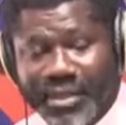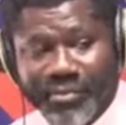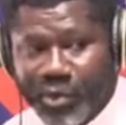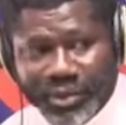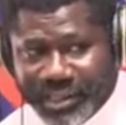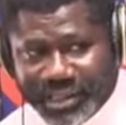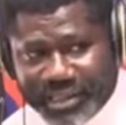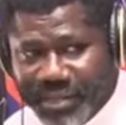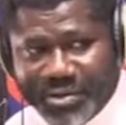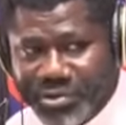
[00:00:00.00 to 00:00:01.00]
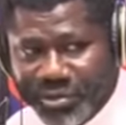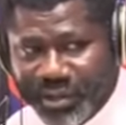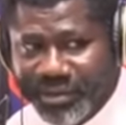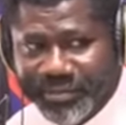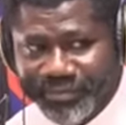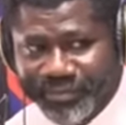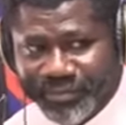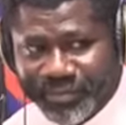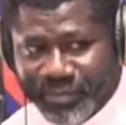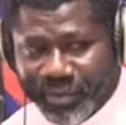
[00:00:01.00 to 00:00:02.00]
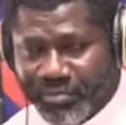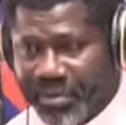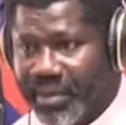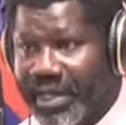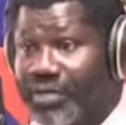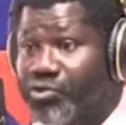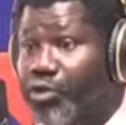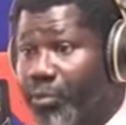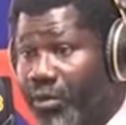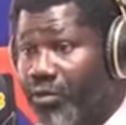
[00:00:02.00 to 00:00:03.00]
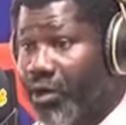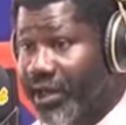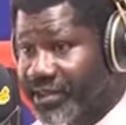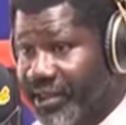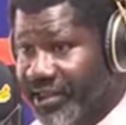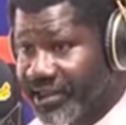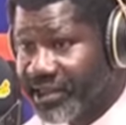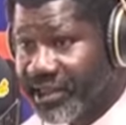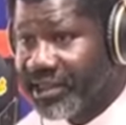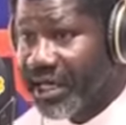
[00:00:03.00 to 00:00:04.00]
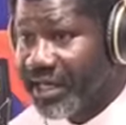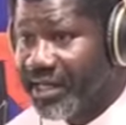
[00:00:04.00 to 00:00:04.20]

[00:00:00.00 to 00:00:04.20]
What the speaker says: old judges, I'm in Surrey. Maybe I have stubborn or SHS. And Tina,